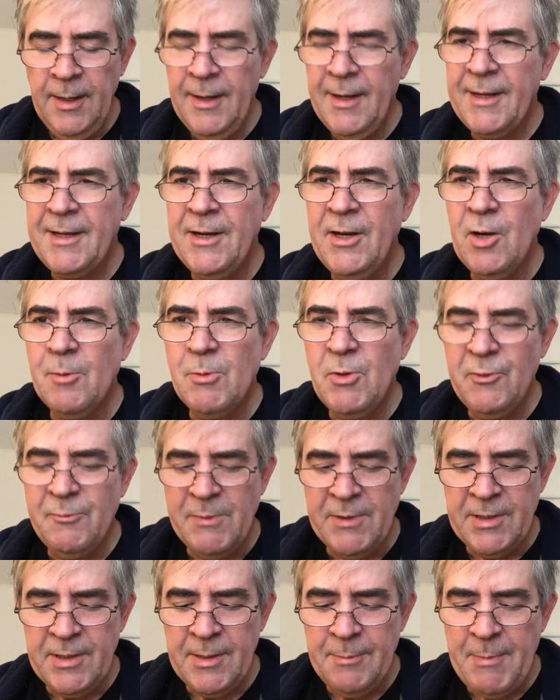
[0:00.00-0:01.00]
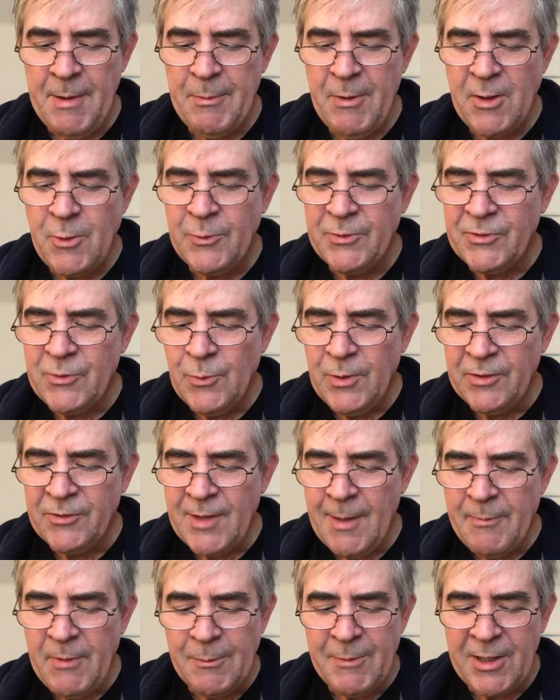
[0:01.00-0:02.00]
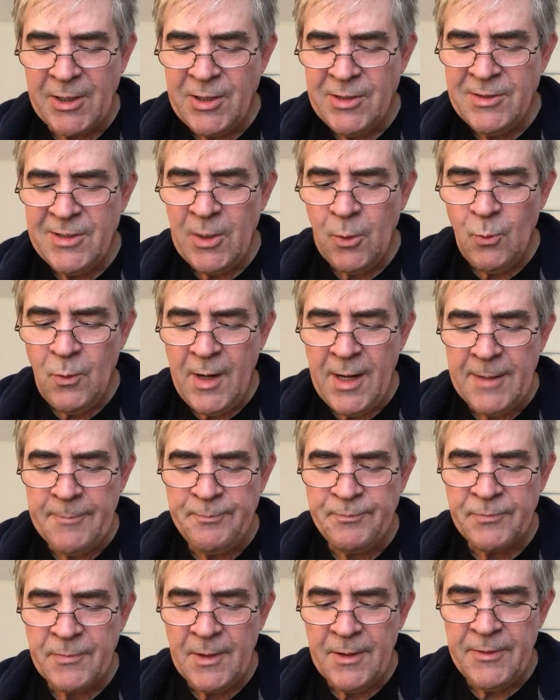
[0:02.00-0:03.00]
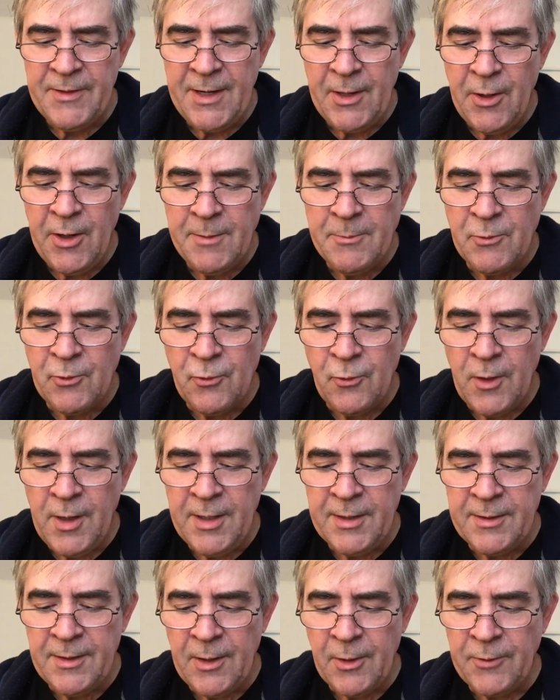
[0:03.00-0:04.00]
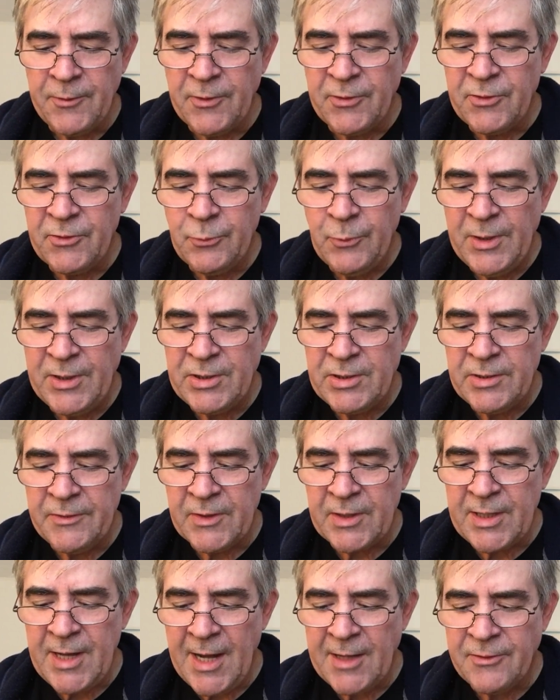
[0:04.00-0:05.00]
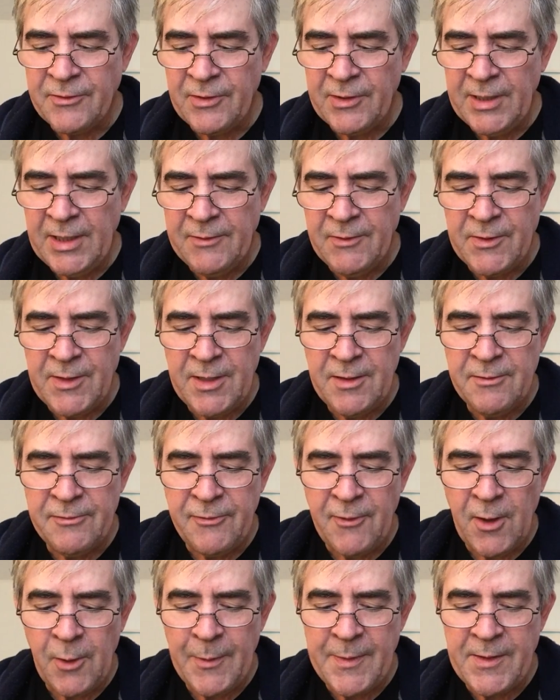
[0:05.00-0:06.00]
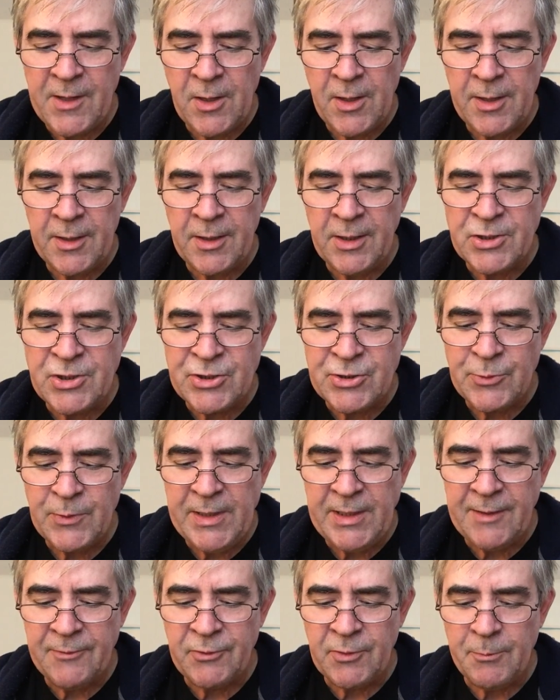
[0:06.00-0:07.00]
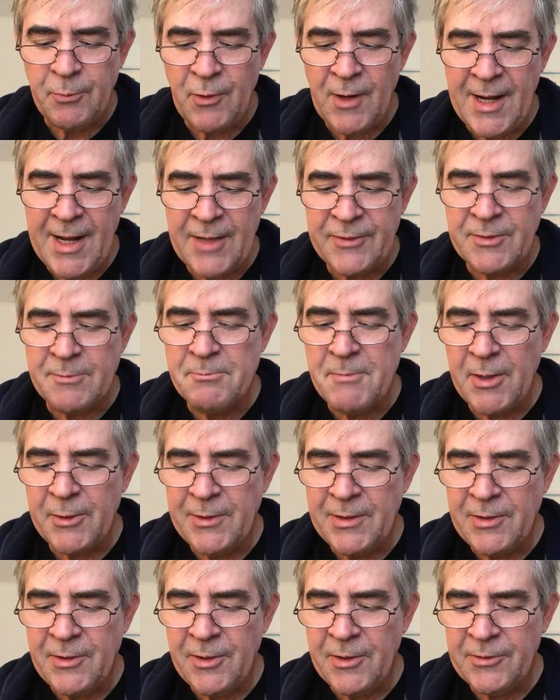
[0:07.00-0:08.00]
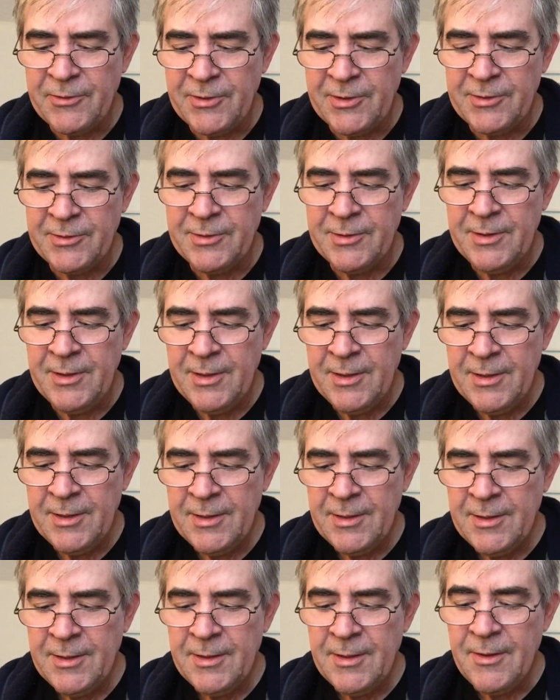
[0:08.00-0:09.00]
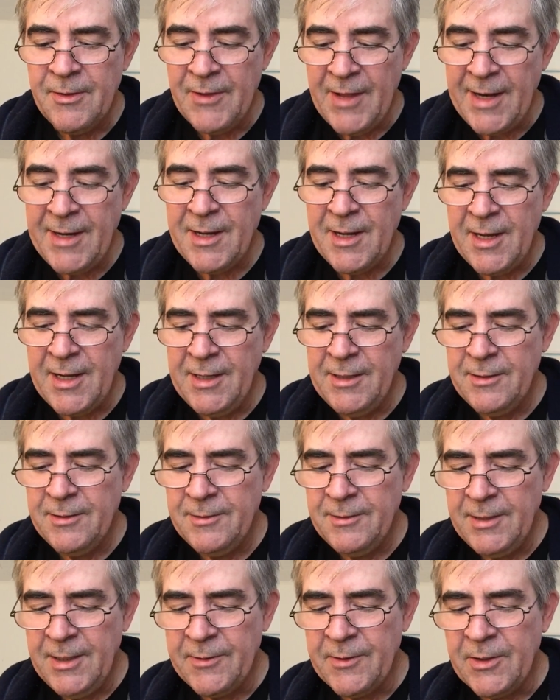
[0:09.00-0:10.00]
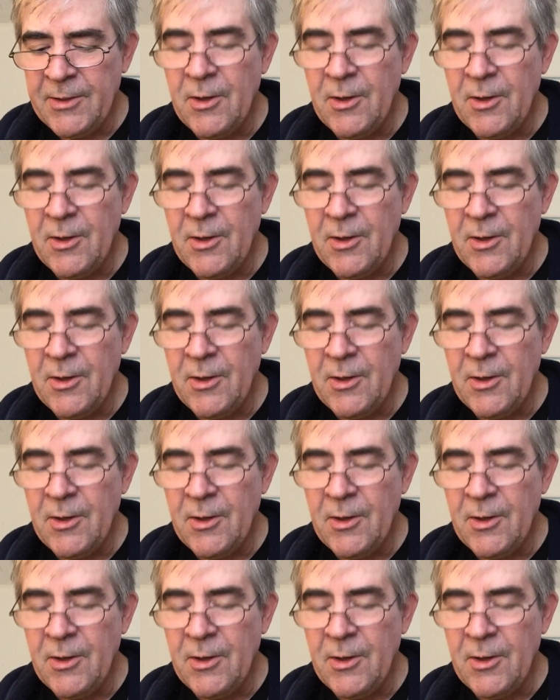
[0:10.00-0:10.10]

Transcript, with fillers: I could hear movement. My brother was doing something, but I couldn't tell what. Then I heard him grunt, I heard the swish of a cotton sleeve, and then, far away in the dark, a shriek of surprise and muttering curses. That night, in the